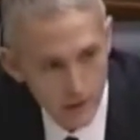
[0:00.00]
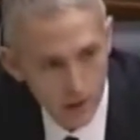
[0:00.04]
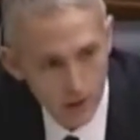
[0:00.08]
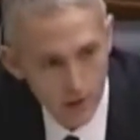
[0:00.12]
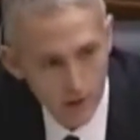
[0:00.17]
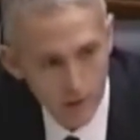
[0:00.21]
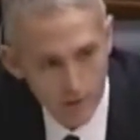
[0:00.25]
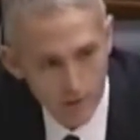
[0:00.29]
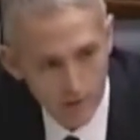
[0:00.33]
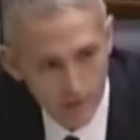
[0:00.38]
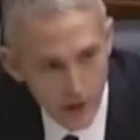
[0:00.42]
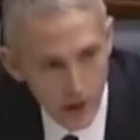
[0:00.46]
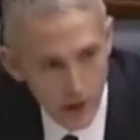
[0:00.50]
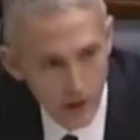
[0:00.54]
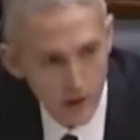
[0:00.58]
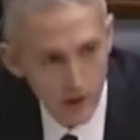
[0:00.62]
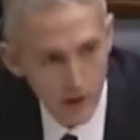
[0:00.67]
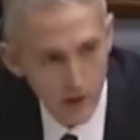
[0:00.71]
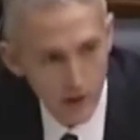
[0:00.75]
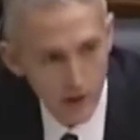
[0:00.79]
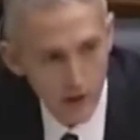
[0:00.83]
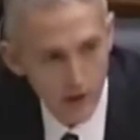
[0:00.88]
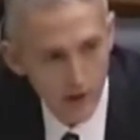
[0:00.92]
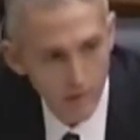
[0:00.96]
on the
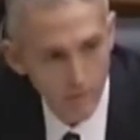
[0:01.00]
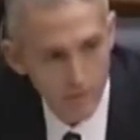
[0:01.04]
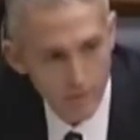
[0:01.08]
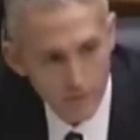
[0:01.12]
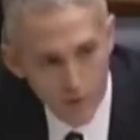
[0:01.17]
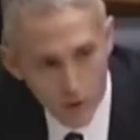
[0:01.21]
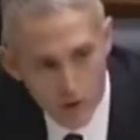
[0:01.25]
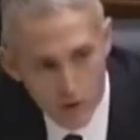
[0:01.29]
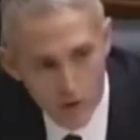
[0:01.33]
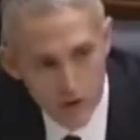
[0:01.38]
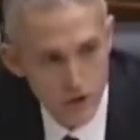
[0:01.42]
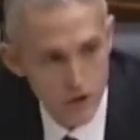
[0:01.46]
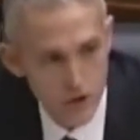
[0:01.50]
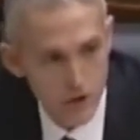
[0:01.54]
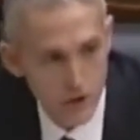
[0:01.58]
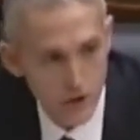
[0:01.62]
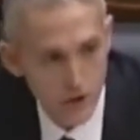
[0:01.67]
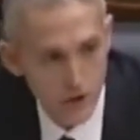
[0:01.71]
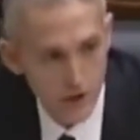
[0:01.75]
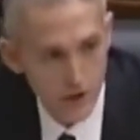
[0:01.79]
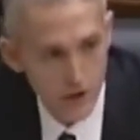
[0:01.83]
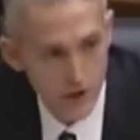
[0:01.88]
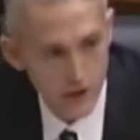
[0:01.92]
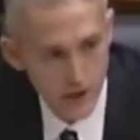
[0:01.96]
very
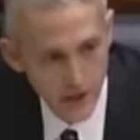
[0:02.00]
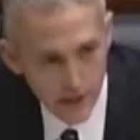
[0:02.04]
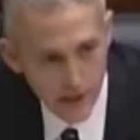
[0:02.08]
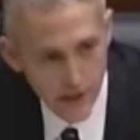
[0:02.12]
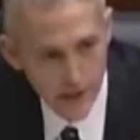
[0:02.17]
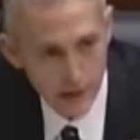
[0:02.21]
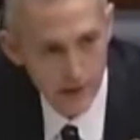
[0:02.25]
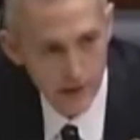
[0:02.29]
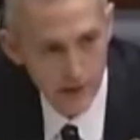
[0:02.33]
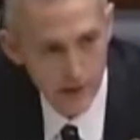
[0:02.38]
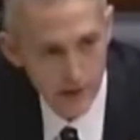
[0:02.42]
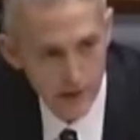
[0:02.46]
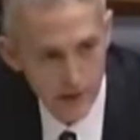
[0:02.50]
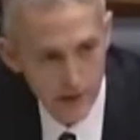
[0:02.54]
first day.